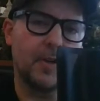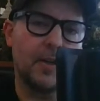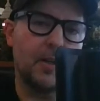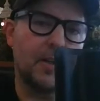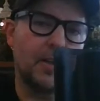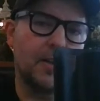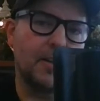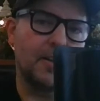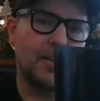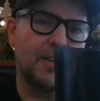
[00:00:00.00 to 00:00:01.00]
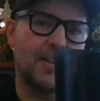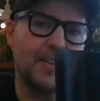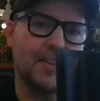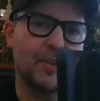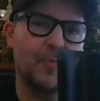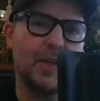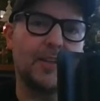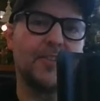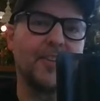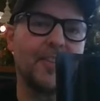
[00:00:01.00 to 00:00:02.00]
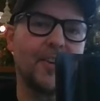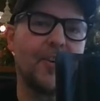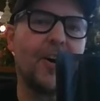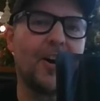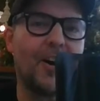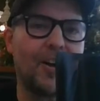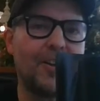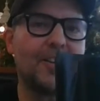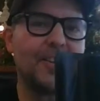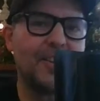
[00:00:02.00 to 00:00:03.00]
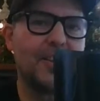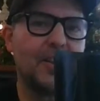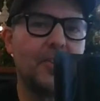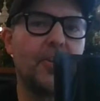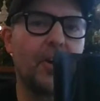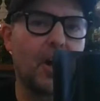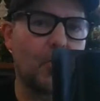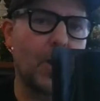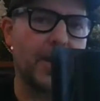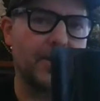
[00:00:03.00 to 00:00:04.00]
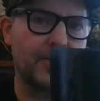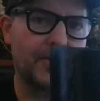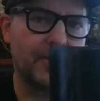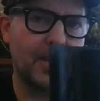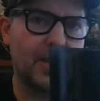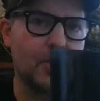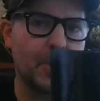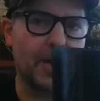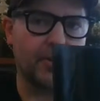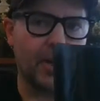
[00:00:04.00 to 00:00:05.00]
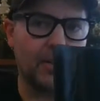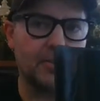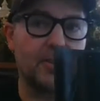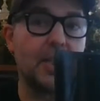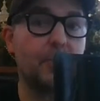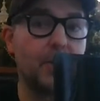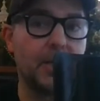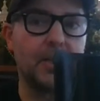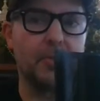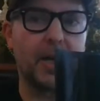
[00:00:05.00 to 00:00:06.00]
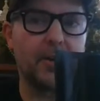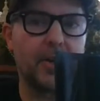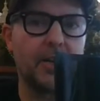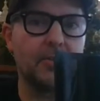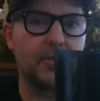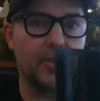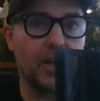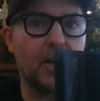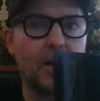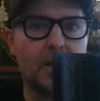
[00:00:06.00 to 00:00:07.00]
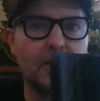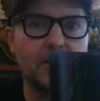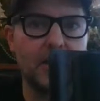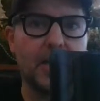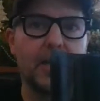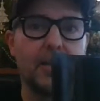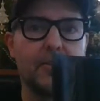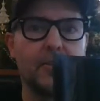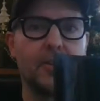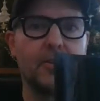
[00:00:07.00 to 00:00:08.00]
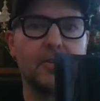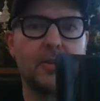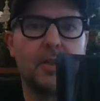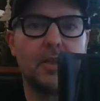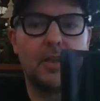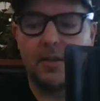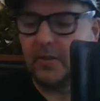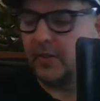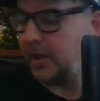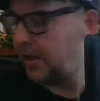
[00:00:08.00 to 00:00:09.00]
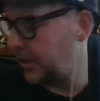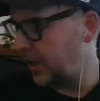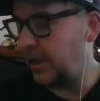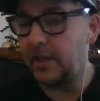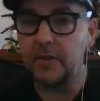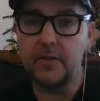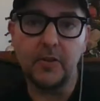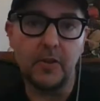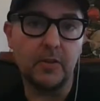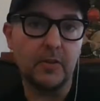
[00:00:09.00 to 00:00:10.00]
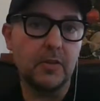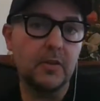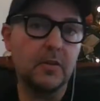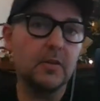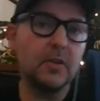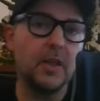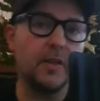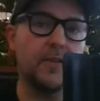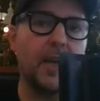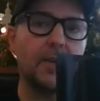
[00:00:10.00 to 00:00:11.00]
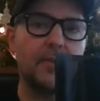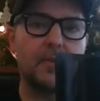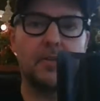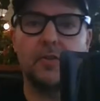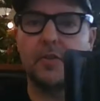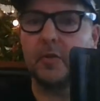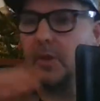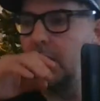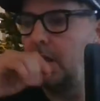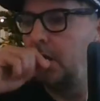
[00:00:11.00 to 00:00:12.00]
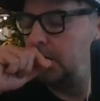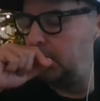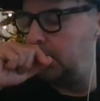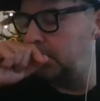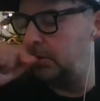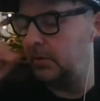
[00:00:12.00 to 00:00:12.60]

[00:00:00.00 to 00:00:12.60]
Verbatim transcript: Uh, uh, it means that there are there are whales in the background, deliberately in the background, that are getting into that are getting into into hex. Excuse me.